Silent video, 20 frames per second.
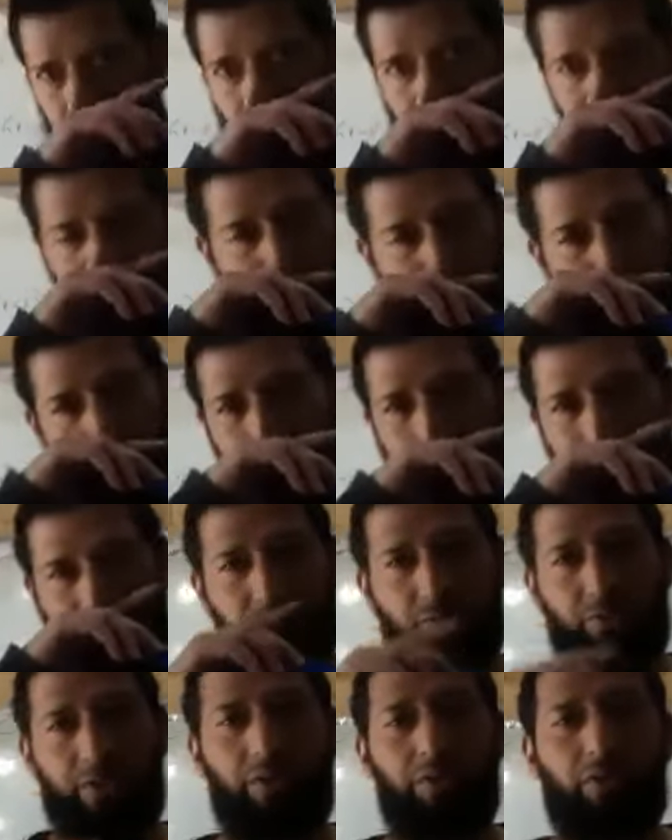or what we
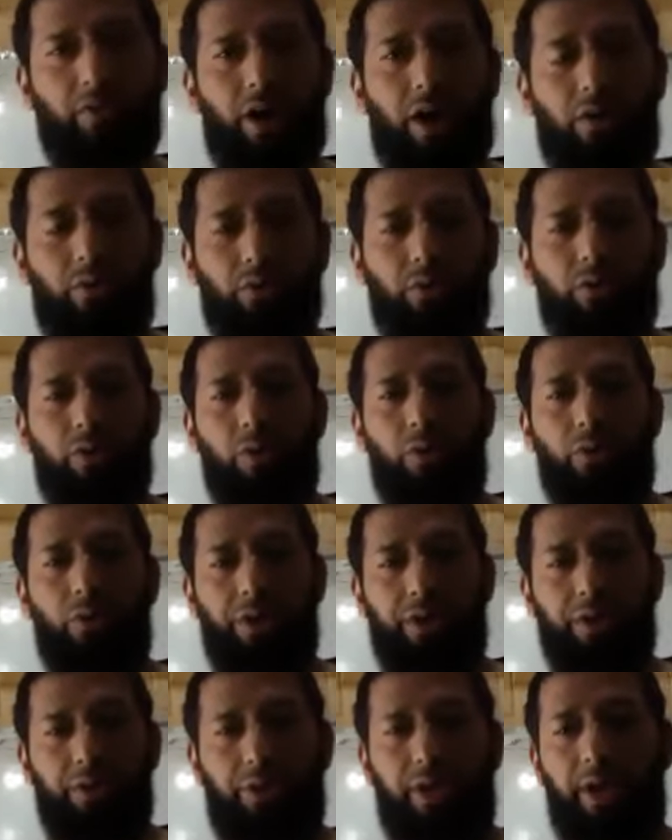say, how to clone
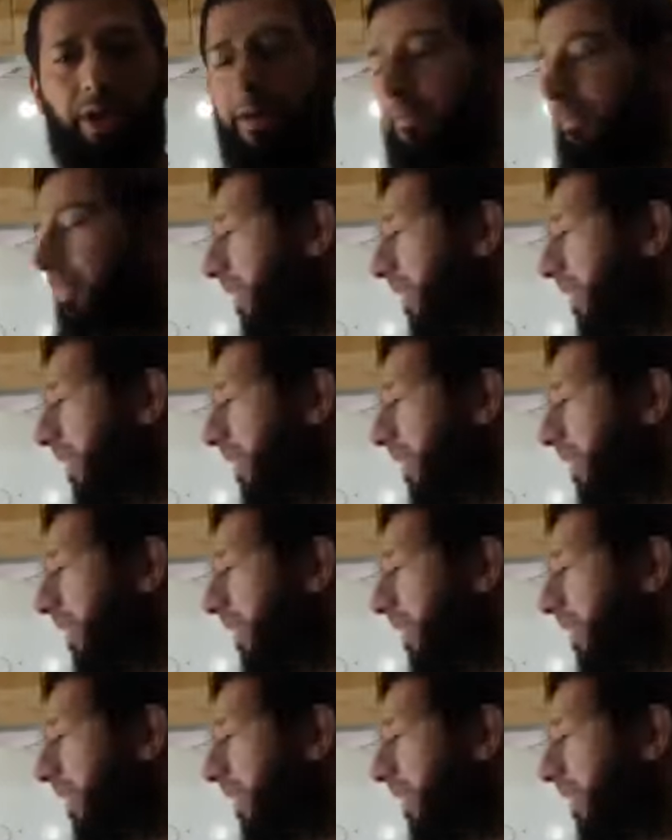it, okay.